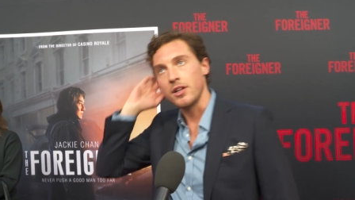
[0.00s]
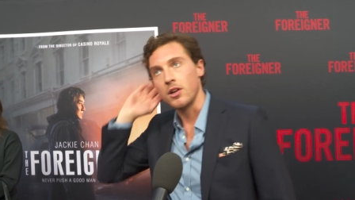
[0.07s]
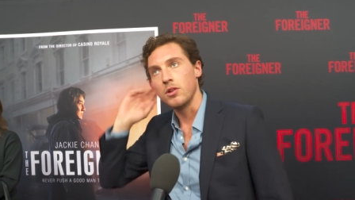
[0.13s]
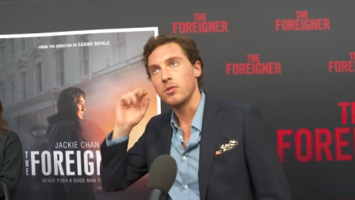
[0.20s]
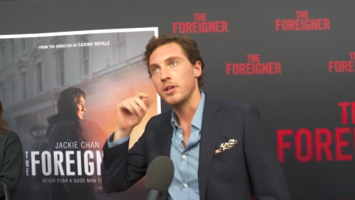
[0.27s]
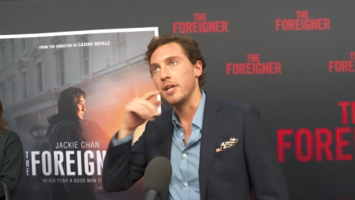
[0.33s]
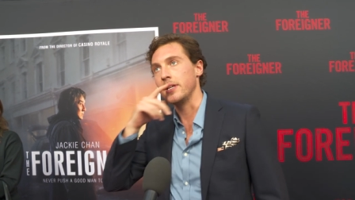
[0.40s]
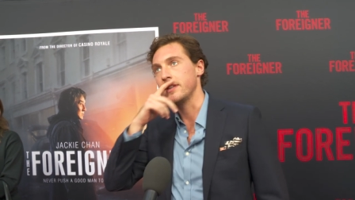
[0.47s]
you
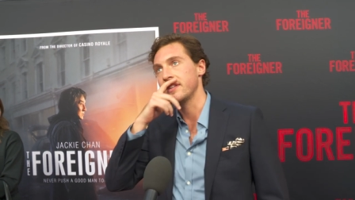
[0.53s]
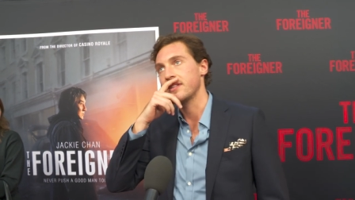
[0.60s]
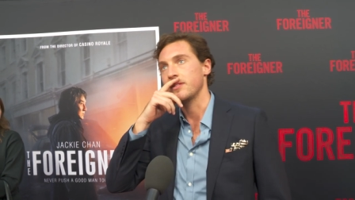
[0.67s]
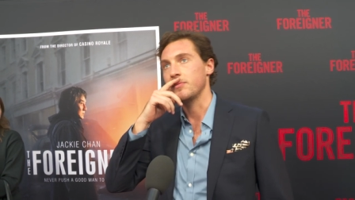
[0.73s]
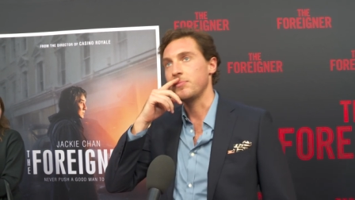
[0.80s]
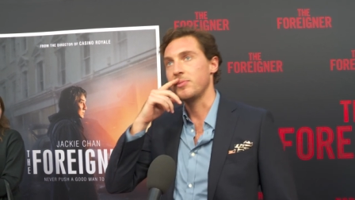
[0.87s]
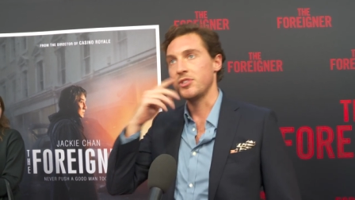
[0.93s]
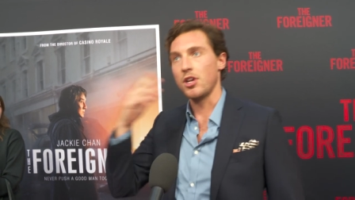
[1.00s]
know, is
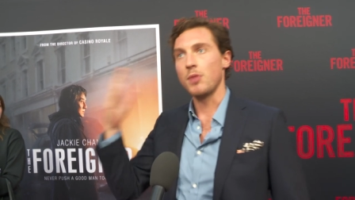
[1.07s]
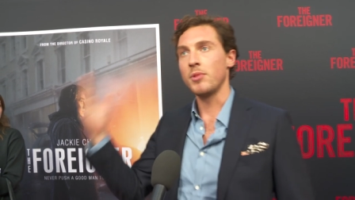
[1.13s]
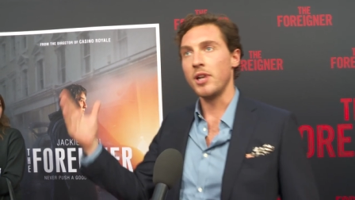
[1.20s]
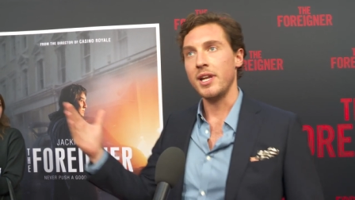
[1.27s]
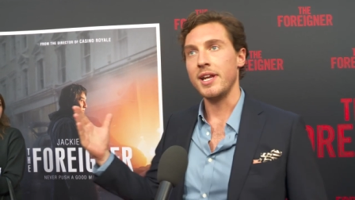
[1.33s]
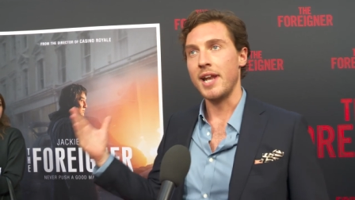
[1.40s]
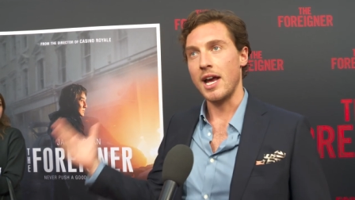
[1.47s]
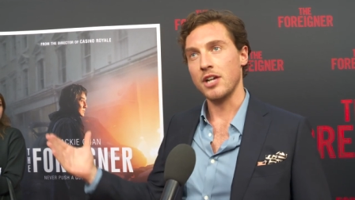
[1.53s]

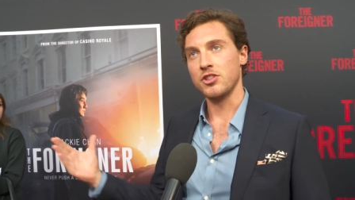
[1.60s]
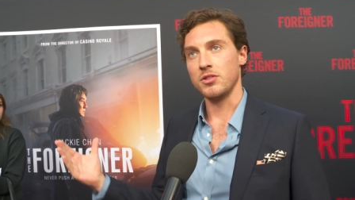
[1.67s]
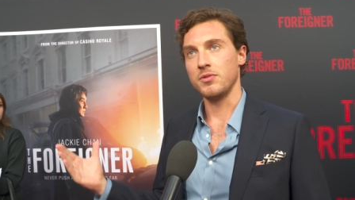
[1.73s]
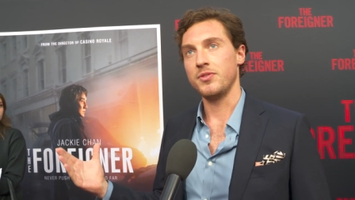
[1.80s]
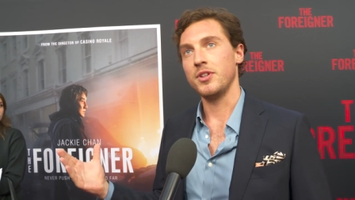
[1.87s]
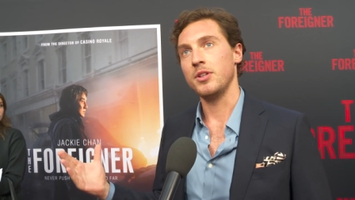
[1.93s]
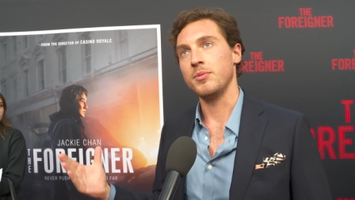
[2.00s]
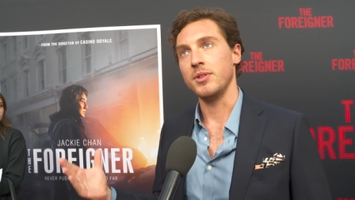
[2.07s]
predominantly an action
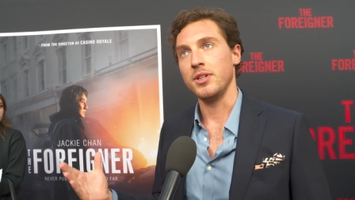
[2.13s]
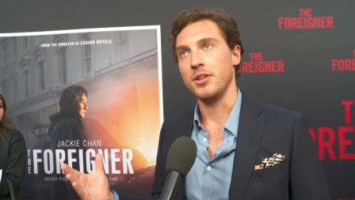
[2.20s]
film and,